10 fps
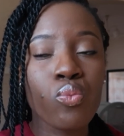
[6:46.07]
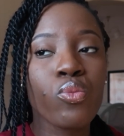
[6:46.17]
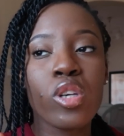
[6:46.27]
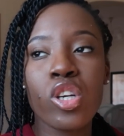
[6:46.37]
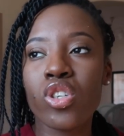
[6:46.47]

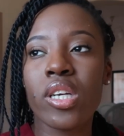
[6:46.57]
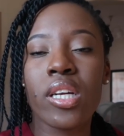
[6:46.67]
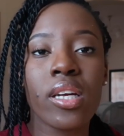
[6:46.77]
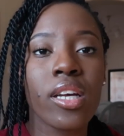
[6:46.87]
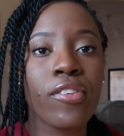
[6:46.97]

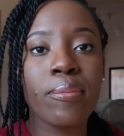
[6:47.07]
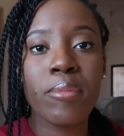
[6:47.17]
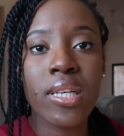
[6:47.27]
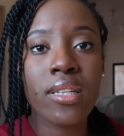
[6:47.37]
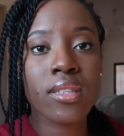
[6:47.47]
literally if it
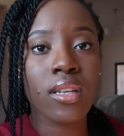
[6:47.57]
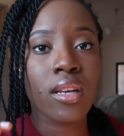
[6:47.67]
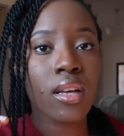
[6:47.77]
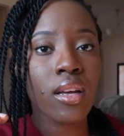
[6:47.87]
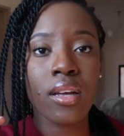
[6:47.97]
means
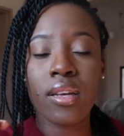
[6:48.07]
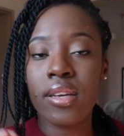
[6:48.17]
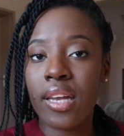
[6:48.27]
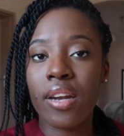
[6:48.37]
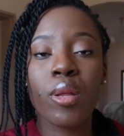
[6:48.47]

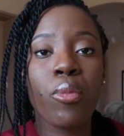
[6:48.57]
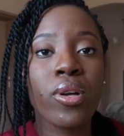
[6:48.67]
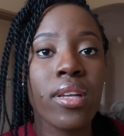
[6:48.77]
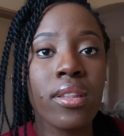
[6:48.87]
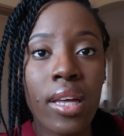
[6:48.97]
getting the
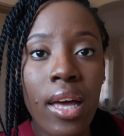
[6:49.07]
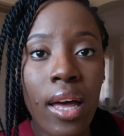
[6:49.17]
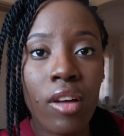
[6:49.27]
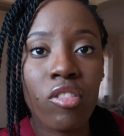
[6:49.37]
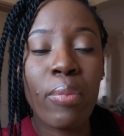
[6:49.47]
books that they
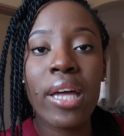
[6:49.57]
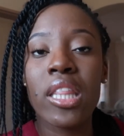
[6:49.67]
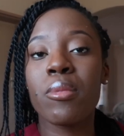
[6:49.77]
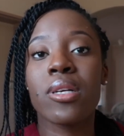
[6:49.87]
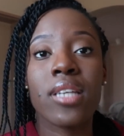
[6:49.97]
have buy
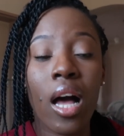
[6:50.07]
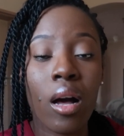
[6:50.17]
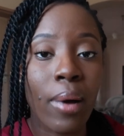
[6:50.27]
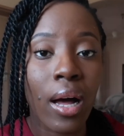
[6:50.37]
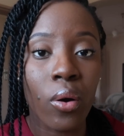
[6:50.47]
them on
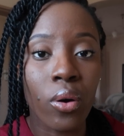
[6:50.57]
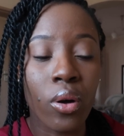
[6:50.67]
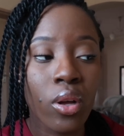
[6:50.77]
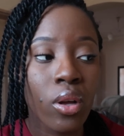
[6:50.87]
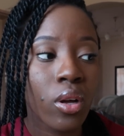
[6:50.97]

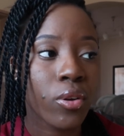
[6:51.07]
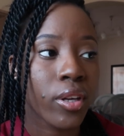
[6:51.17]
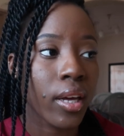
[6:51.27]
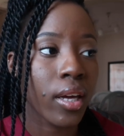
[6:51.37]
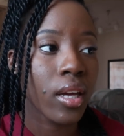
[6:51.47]
taobao
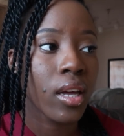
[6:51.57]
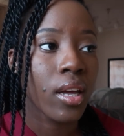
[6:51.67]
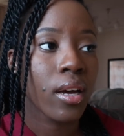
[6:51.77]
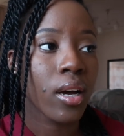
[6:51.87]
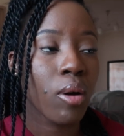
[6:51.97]
okay
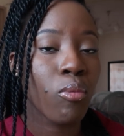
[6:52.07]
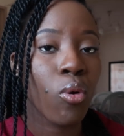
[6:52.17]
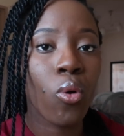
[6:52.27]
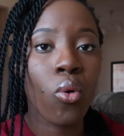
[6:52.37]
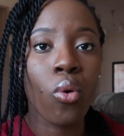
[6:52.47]
um,
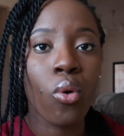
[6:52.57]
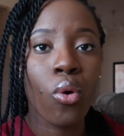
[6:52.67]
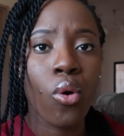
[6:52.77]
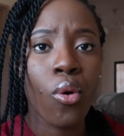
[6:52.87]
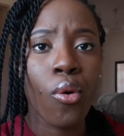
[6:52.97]
or
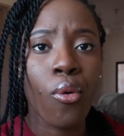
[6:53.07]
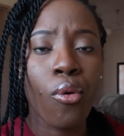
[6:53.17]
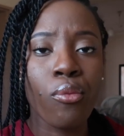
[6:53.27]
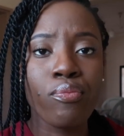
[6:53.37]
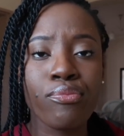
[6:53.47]

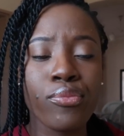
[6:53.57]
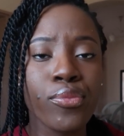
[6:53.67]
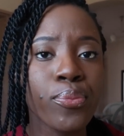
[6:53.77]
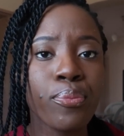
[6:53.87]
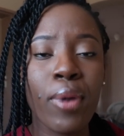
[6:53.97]

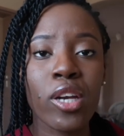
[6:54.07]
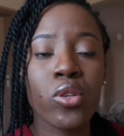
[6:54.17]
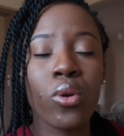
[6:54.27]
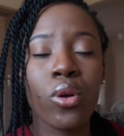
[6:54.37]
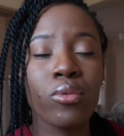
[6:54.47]
might
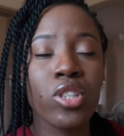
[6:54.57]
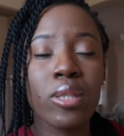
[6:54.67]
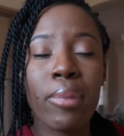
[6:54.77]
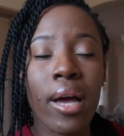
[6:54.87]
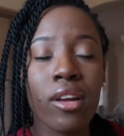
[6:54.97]
as well
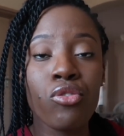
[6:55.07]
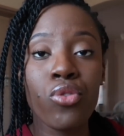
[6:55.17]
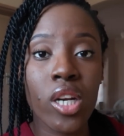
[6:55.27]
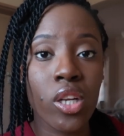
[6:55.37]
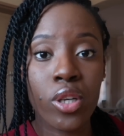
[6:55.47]
just buy
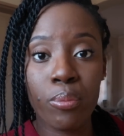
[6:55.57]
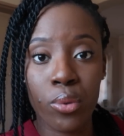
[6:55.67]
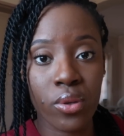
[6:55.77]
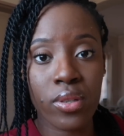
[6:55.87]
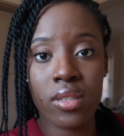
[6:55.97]
really good
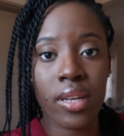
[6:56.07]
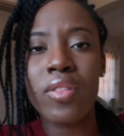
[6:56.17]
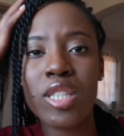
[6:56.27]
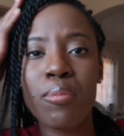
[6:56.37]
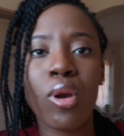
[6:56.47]
books
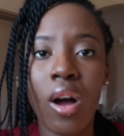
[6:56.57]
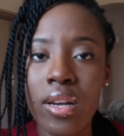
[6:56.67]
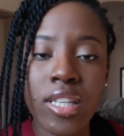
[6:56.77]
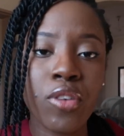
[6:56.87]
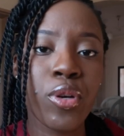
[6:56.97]
there's
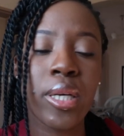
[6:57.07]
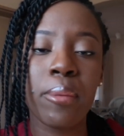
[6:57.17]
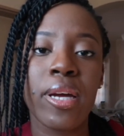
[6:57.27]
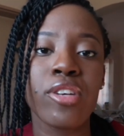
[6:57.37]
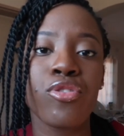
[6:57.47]
blogs that
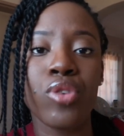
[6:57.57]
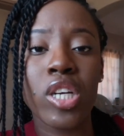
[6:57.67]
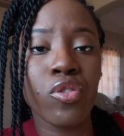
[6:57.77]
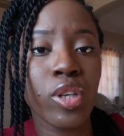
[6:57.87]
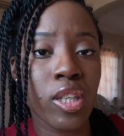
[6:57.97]
recommend
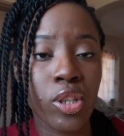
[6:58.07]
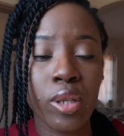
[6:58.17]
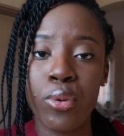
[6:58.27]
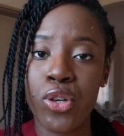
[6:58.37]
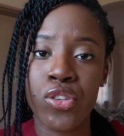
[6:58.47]
really really
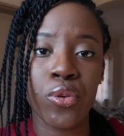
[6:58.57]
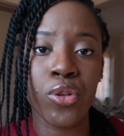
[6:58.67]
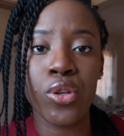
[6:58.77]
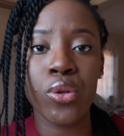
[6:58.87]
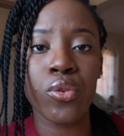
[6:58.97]
good books for
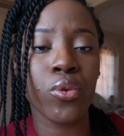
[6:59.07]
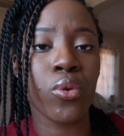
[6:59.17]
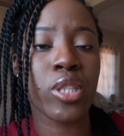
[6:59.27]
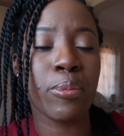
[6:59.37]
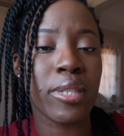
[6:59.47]
you
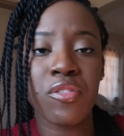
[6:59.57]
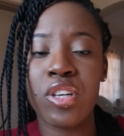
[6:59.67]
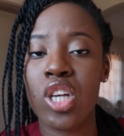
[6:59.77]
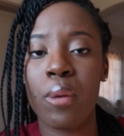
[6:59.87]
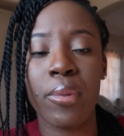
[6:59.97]
for
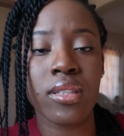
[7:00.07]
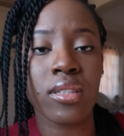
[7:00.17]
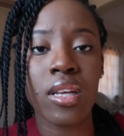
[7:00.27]
specific topics